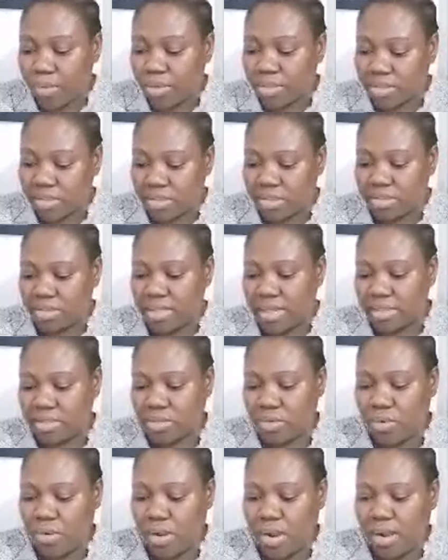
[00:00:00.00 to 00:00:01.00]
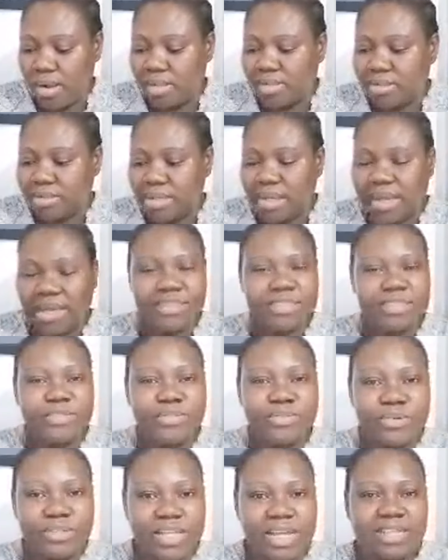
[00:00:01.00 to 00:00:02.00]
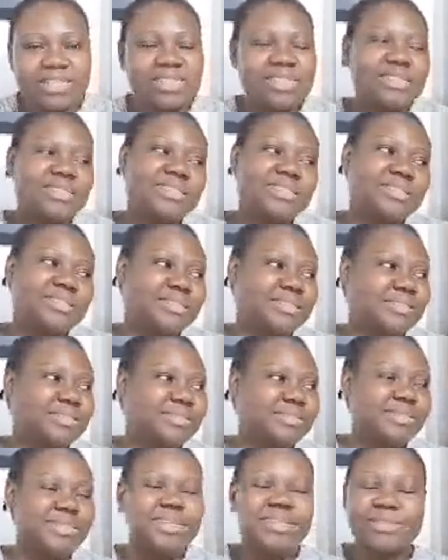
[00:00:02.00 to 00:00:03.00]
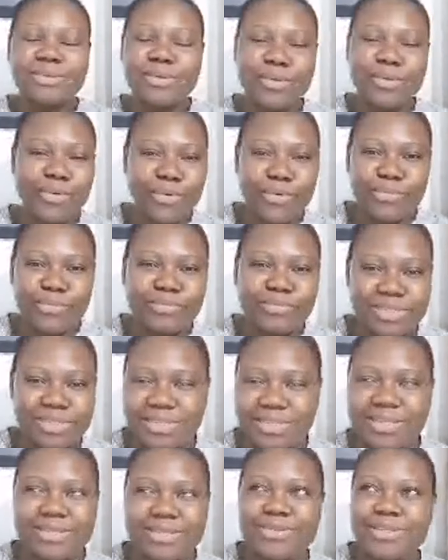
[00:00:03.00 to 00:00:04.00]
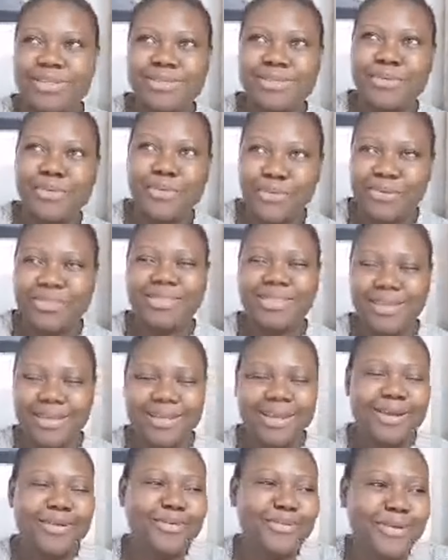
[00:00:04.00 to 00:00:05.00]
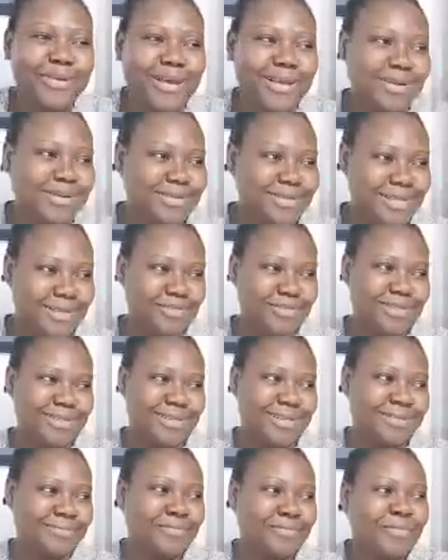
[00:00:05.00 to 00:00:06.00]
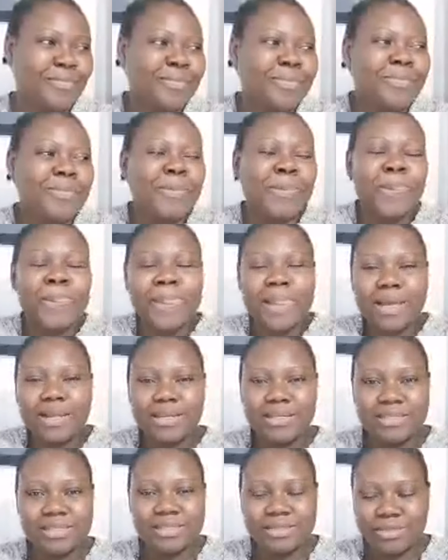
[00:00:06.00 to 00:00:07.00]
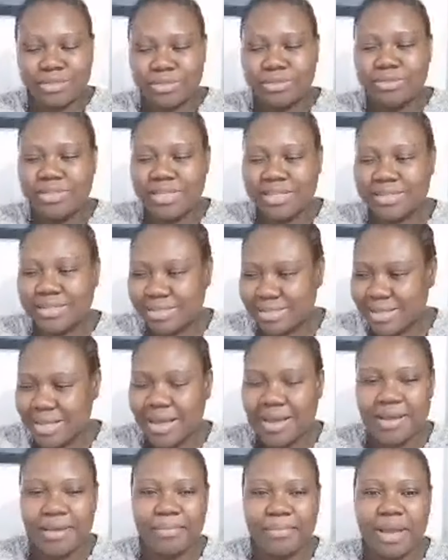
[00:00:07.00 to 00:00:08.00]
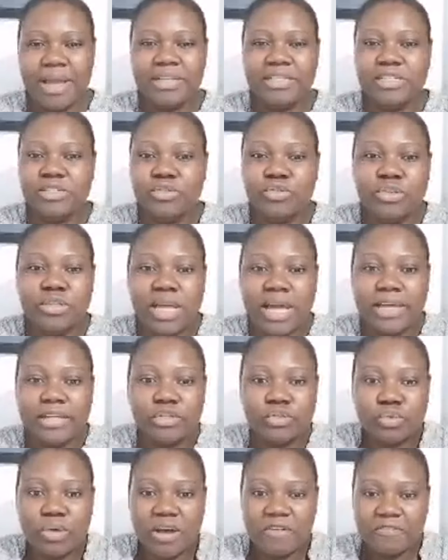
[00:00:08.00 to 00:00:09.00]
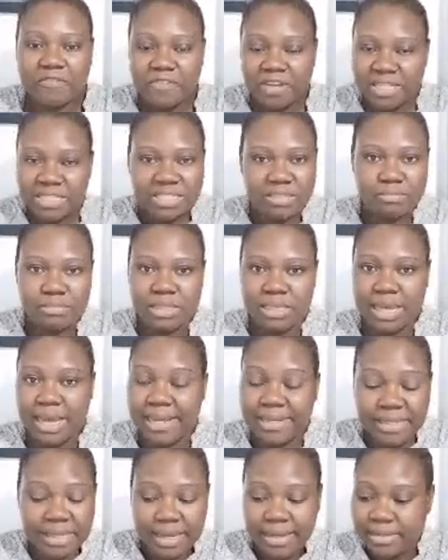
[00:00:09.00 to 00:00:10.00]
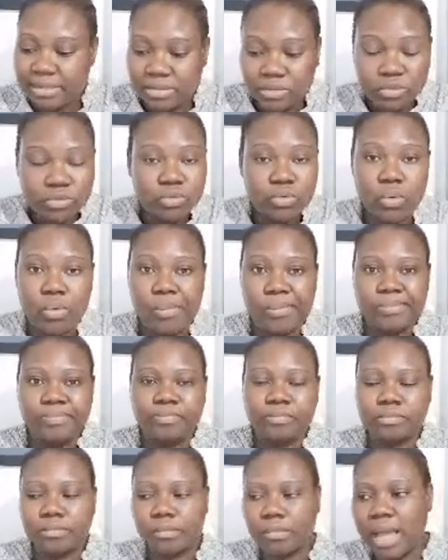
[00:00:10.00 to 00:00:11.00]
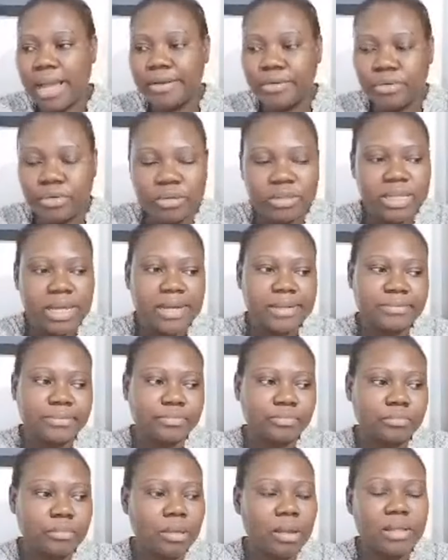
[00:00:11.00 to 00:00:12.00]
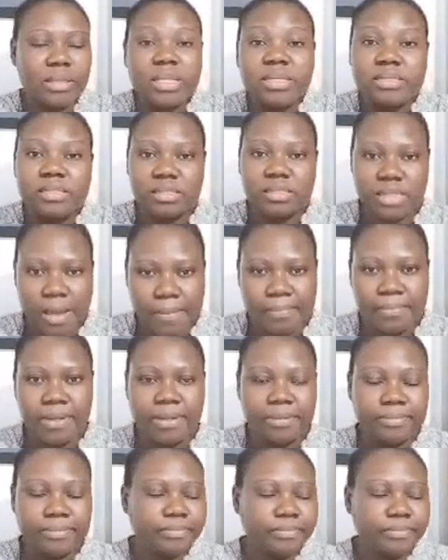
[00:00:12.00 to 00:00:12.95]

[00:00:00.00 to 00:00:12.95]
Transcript: It wasn't easy at all. I didn't know that this Koro business or this Koro thing, I don't know how to say business. This time, I didn't know that it will affect me. I didn't know. I know that things is happening.